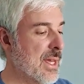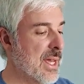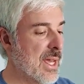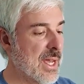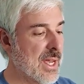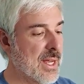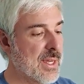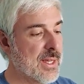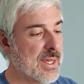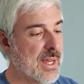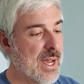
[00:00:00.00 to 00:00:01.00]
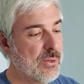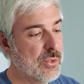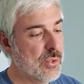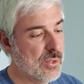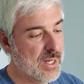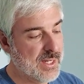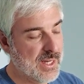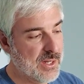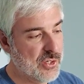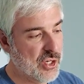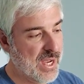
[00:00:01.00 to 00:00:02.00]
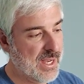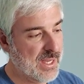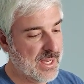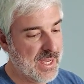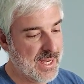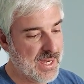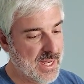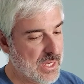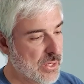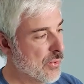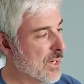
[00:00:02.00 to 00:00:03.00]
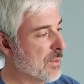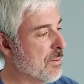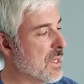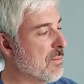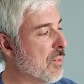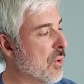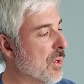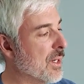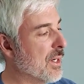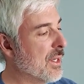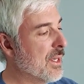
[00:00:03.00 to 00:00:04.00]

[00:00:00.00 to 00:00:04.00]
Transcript: and an outdoor antenna jack and a USB port.